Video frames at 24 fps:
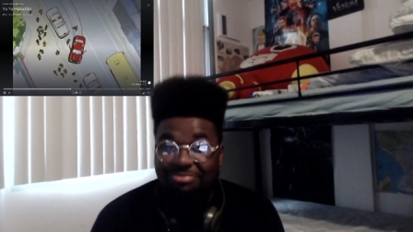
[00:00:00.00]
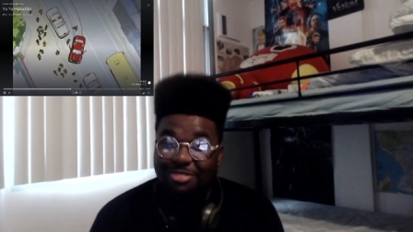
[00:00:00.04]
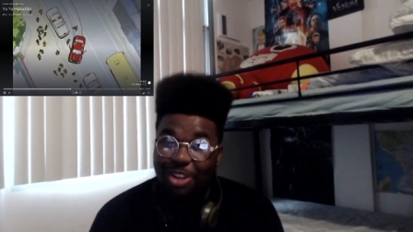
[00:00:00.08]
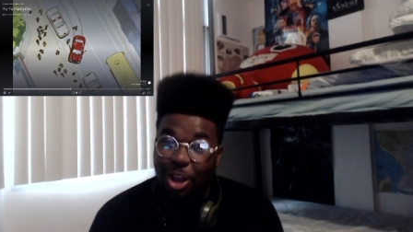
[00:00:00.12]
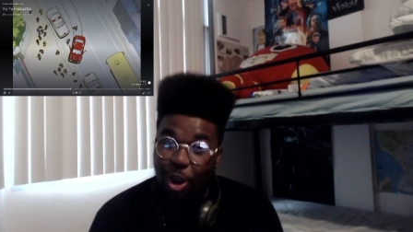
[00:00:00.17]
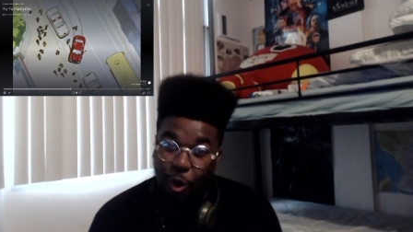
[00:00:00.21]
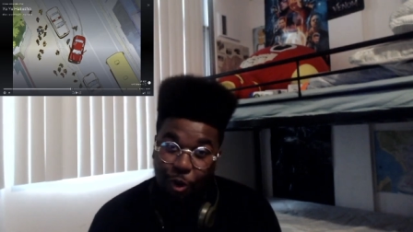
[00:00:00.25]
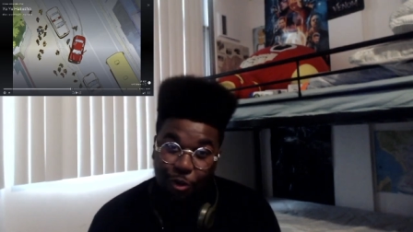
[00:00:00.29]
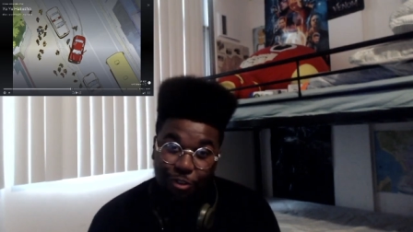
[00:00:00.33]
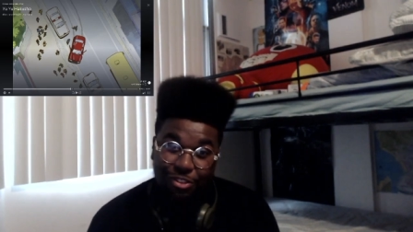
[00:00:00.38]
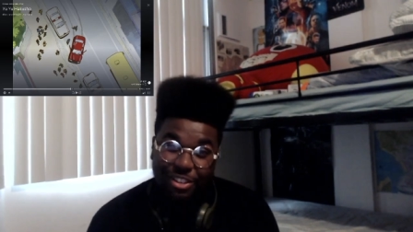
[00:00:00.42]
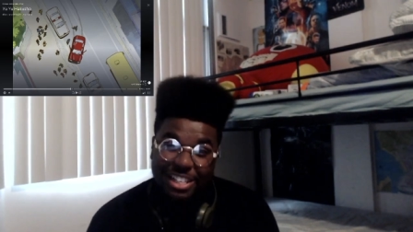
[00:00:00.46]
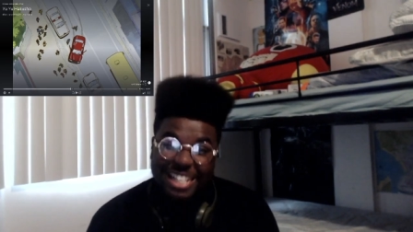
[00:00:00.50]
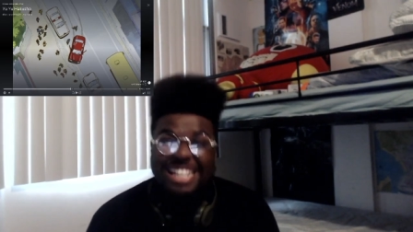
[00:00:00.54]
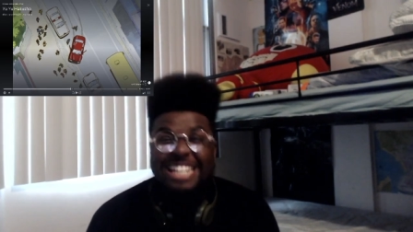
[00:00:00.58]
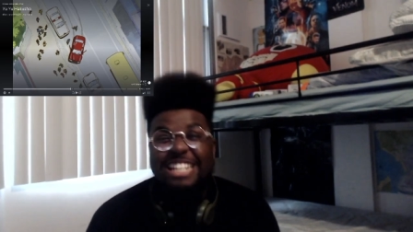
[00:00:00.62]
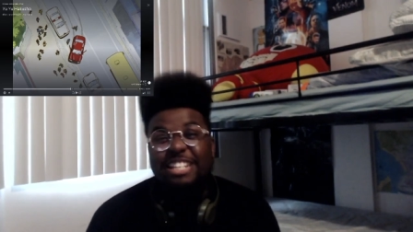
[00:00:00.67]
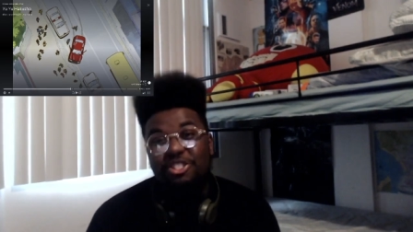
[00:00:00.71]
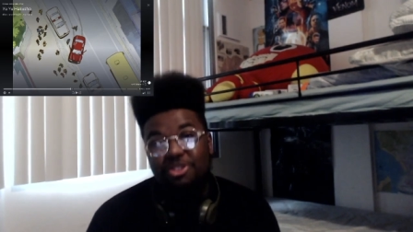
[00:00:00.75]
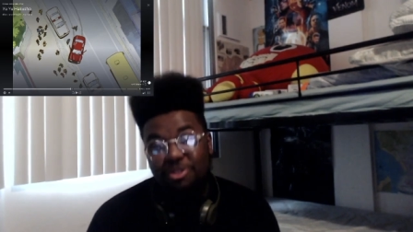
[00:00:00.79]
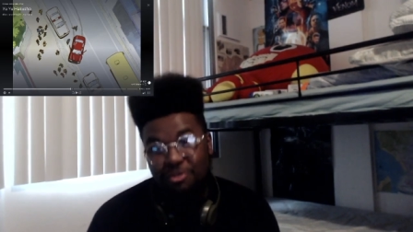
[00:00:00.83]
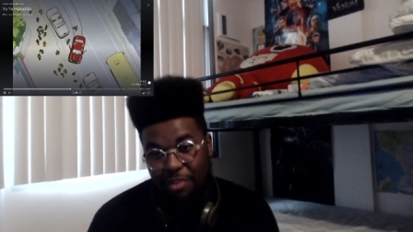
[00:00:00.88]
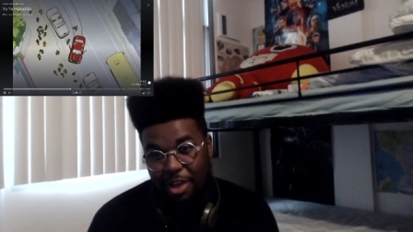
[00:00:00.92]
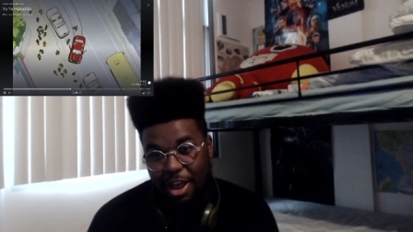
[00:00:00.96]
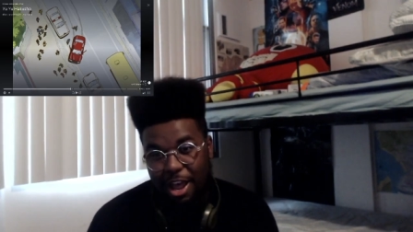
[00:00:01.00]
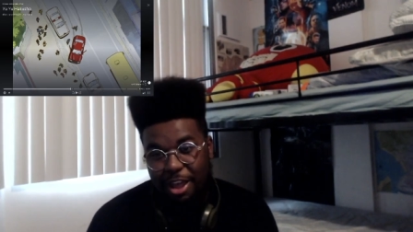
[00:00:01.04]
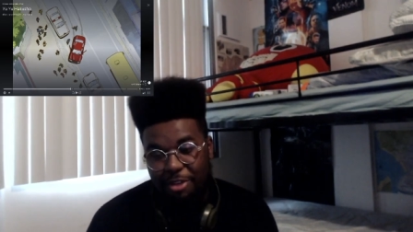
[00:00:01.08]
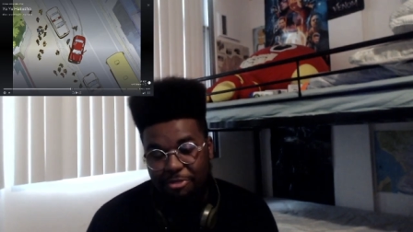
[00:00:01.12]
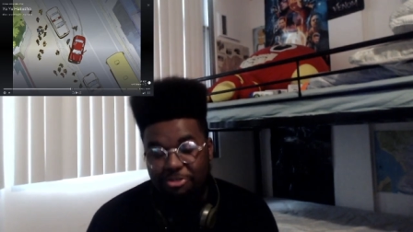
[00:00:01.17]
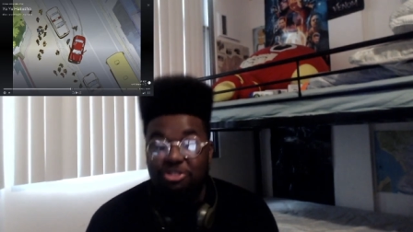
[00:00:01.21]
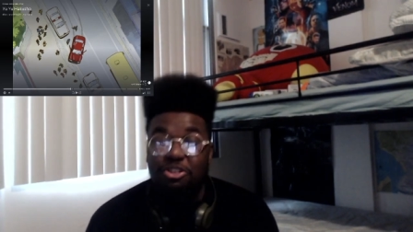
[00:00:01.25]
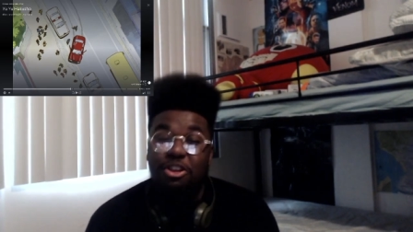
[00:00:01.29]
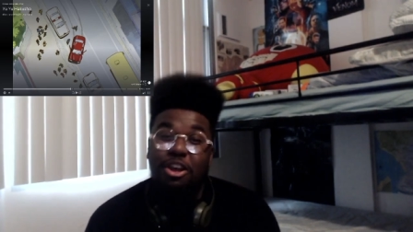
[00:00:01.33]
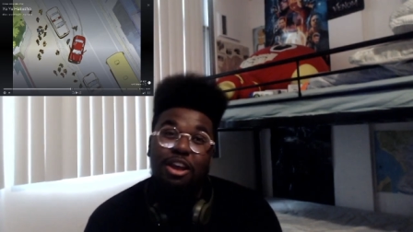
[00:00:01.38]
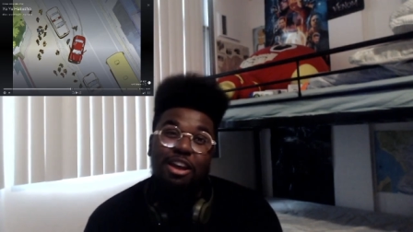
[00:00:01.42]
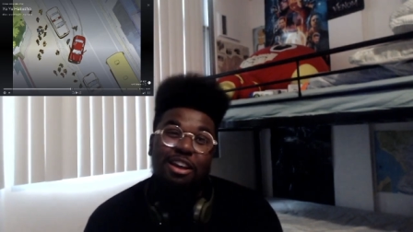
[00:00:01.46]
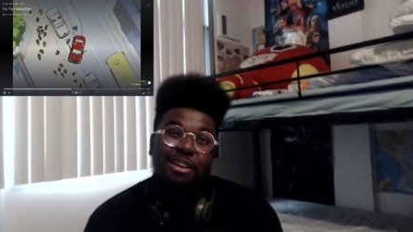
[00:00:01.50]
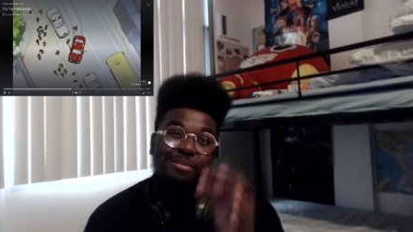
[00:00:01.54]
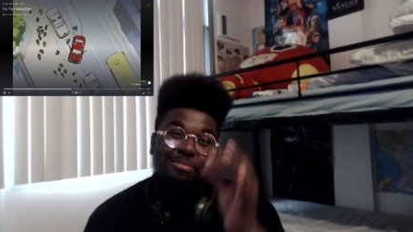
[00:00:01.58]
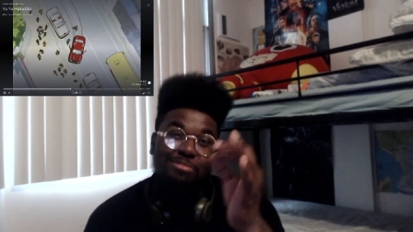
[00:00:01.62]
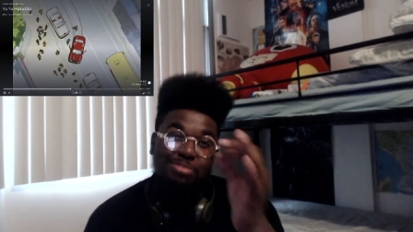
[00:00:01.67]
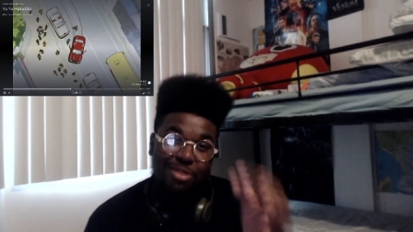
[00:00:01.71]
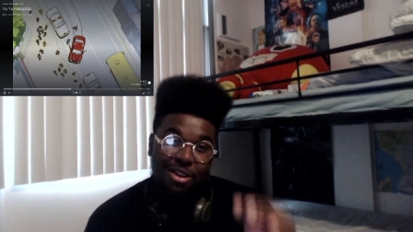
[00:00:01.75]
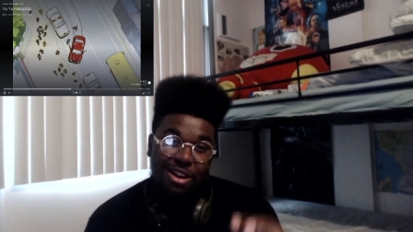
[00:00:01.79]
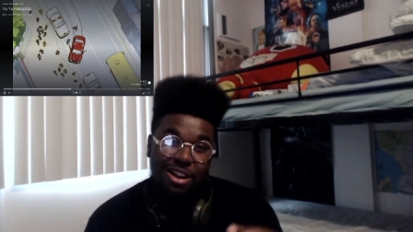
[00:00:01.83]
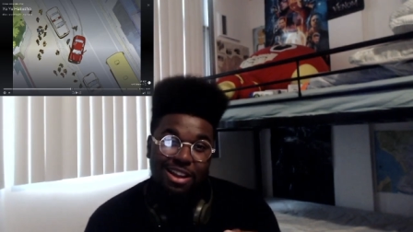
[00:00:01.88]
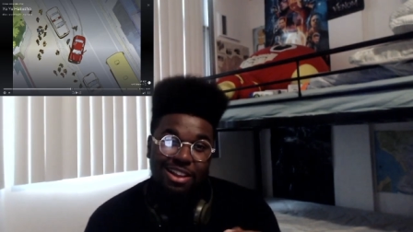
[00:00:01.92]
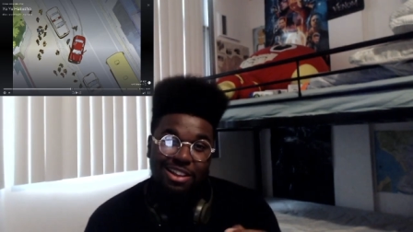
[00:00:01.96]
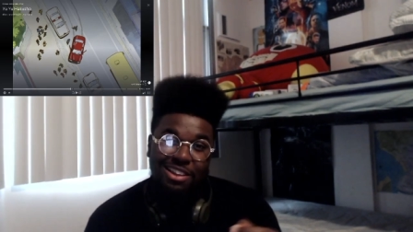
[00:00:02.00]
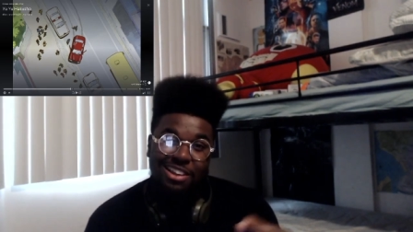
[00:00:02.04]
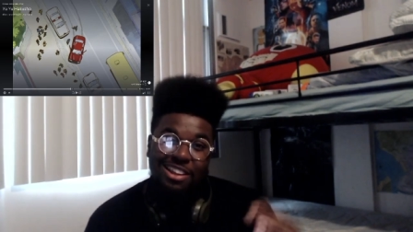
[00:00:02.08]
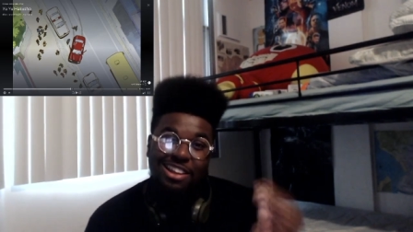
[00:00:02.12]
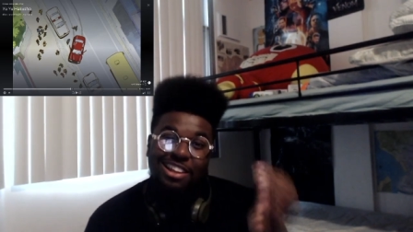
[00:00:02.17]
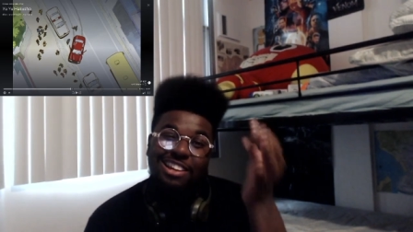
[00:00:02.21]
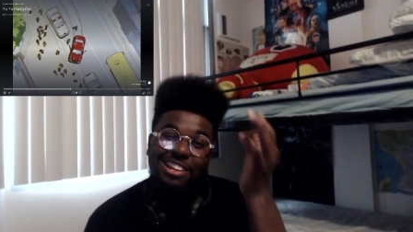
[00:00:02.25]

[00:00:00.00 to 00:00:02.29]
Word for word: Hopefully he survives. Bruh,